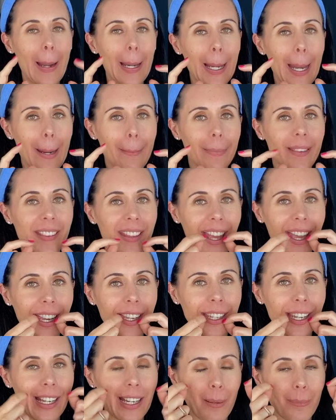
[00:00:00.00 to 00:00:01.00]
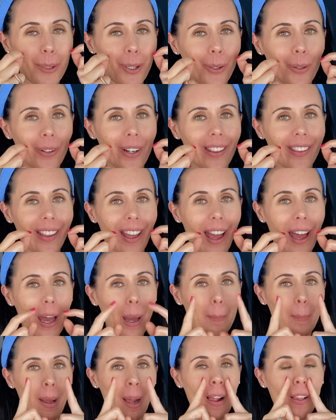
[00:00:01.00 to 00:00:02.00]
Lips in, lip corners
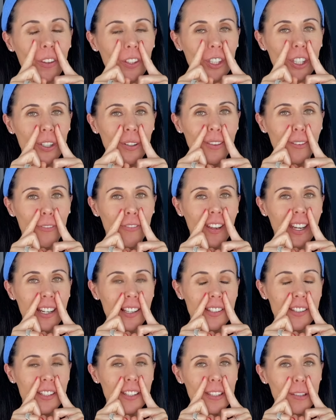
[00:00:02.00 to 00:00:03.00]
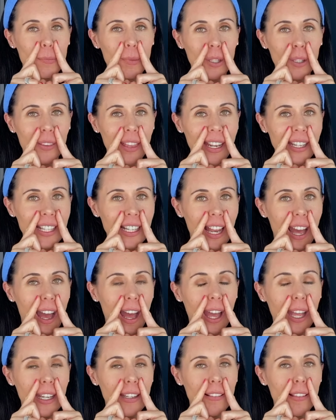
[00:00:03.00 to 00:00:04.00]
up, use the fingers to smooth any
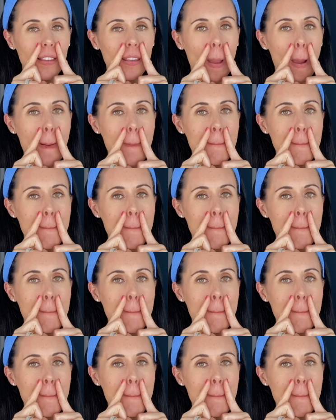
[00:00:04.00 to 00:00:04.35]
lines.